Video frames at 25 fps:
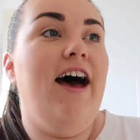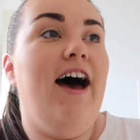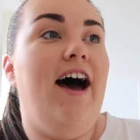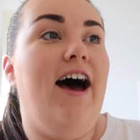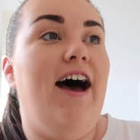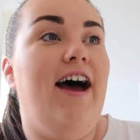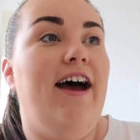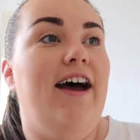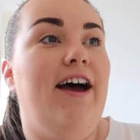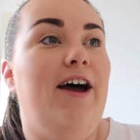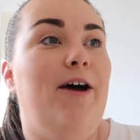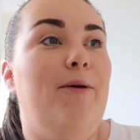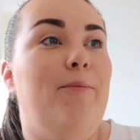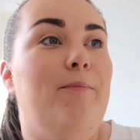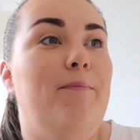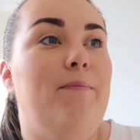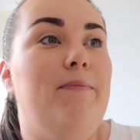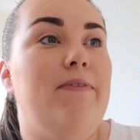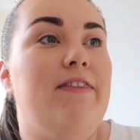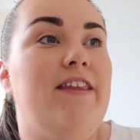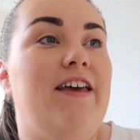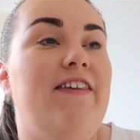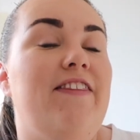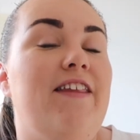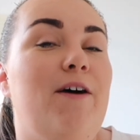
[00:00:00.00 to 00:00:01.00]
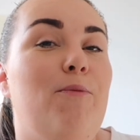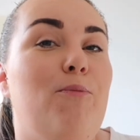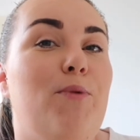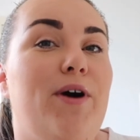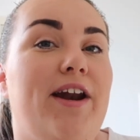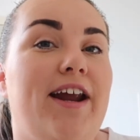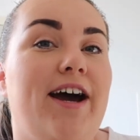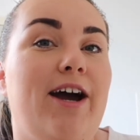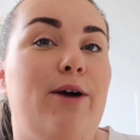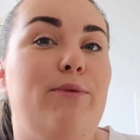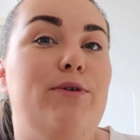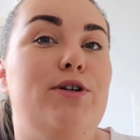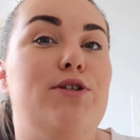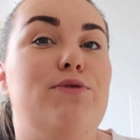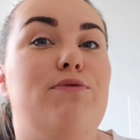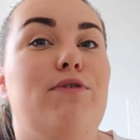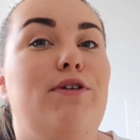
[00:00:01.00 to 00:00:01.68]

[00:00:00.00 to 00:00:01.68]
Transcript: And then when I was